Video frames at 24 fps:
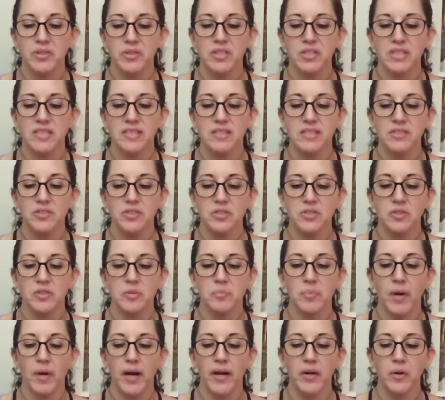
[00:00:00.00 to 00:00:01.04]
decision to
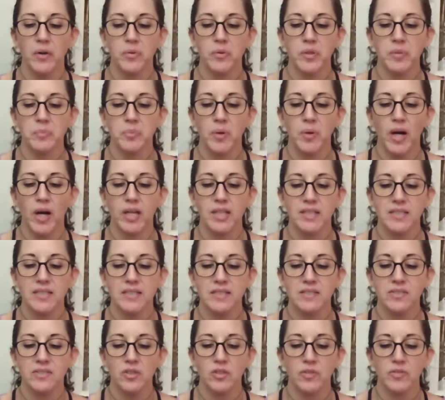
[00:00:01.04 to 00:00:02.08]
buy only products
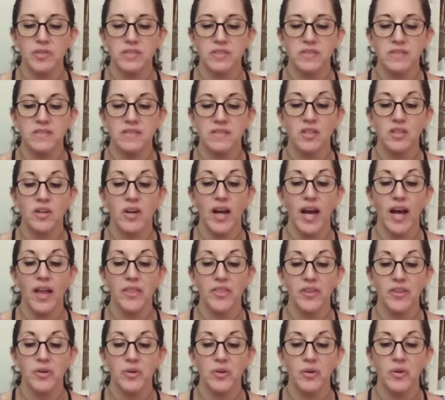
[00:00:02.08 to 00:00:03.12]
and services that are
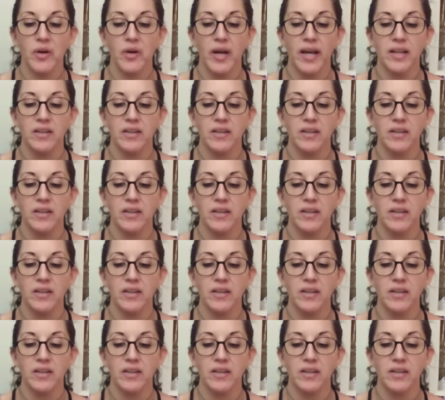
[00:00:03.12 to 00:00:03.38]
ethical